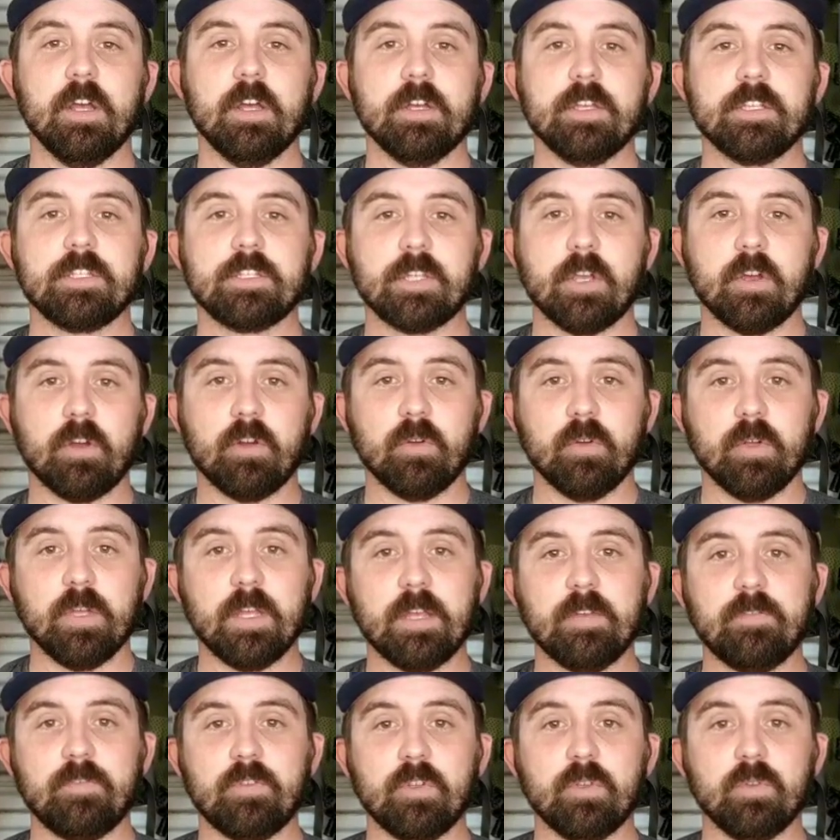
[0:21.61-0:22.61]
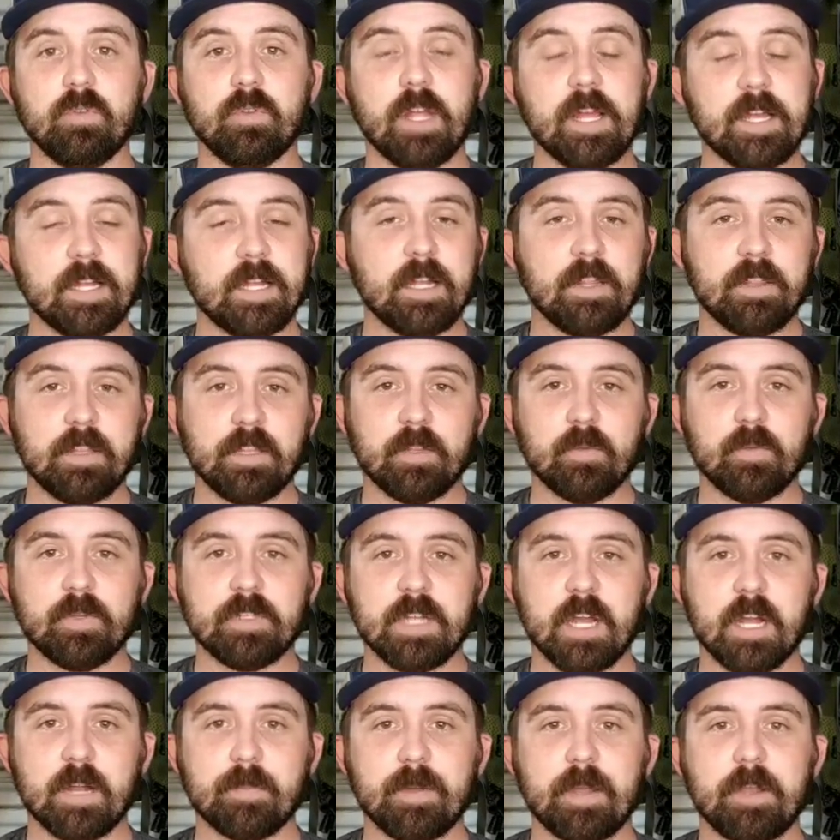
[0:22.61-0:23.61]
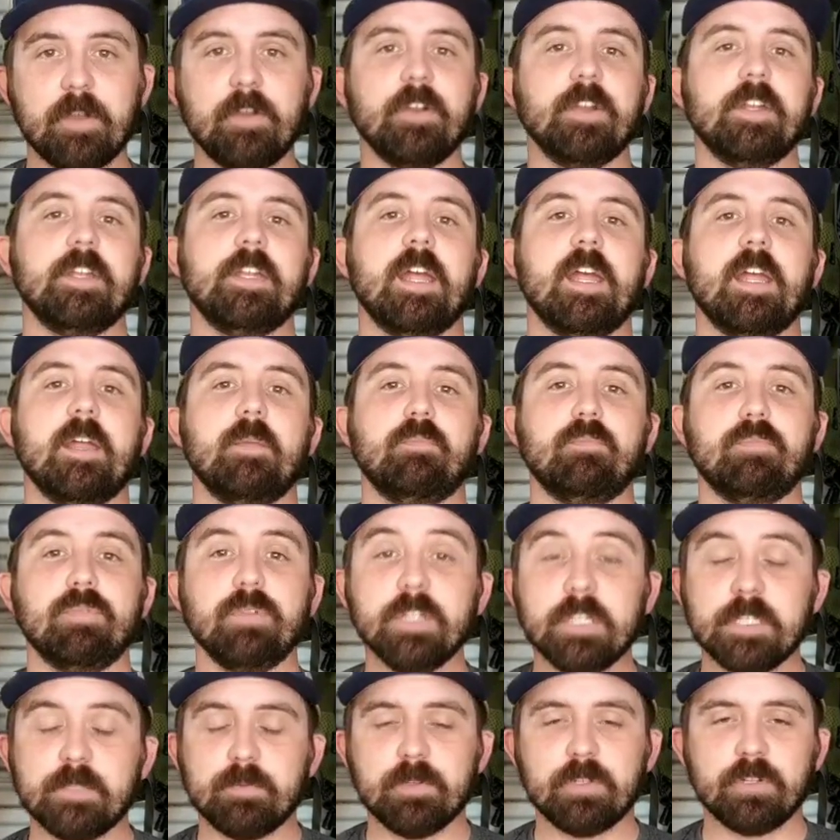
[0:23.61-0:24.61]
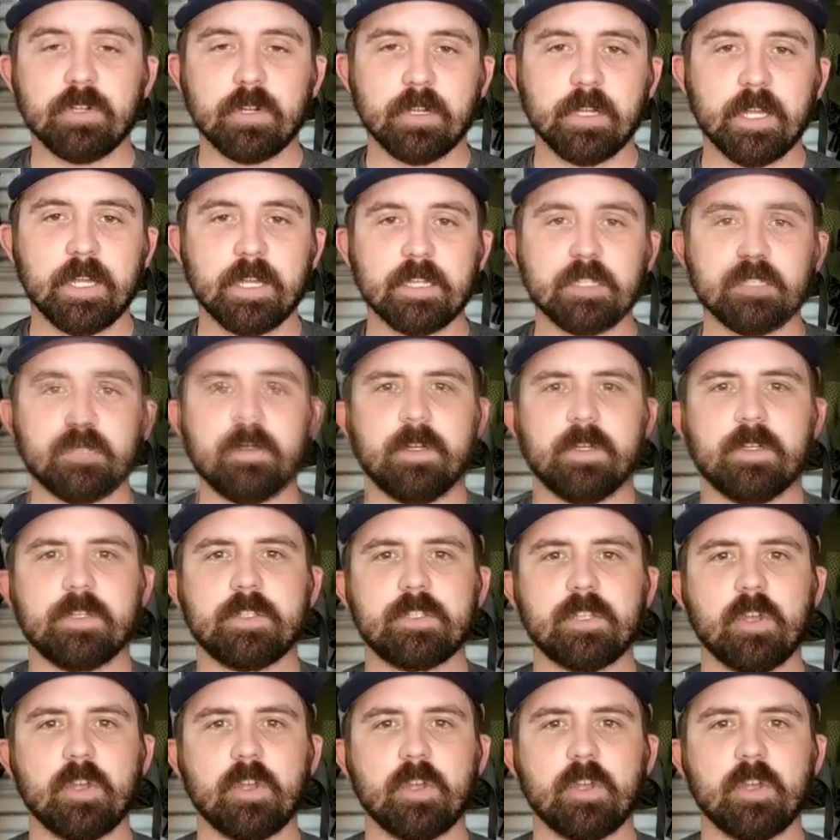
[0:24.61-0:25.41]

So if you like anything that we talk about here today, please be sure to like and subscribe.